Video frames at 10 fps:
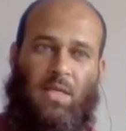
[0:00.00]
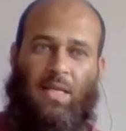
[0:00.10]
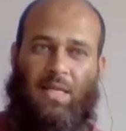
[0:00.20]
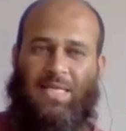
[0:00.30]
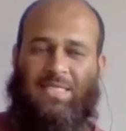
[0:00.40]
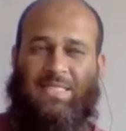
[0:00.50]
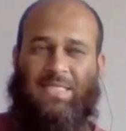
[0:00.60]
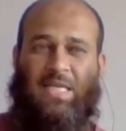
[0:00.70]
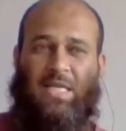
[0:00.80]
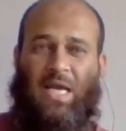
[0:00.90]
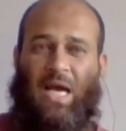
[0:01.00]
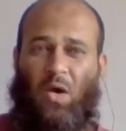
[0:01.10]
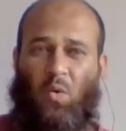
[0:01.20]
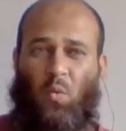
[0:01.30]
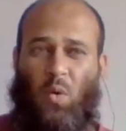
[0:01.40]
let's see
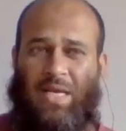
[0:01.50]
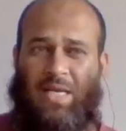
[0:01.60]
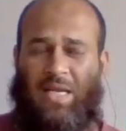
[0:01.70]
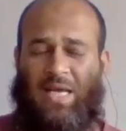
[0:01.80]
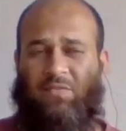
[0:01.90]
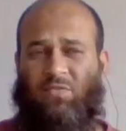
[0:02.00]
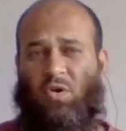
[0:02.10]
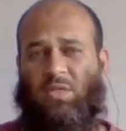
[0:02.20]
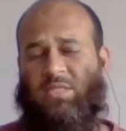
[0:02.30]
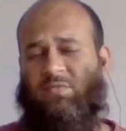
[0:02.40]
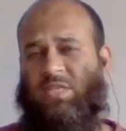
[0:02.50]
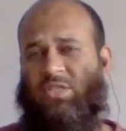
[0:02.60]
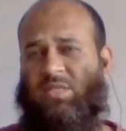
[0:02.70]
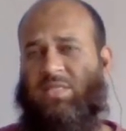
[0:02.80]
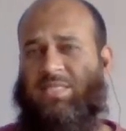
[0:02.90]
how wildlife
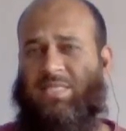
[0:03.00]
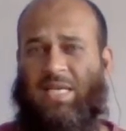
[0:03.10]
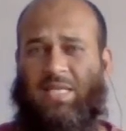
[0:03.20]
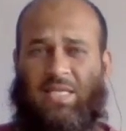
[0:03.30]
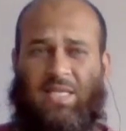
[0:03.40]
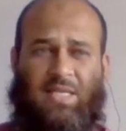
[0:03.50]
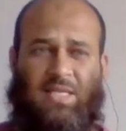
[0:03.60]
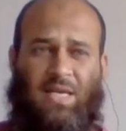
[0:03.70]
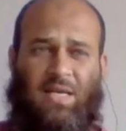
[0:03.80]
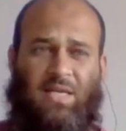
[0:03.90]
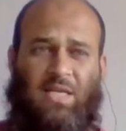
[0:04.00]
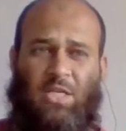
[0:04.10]
conservation is done in India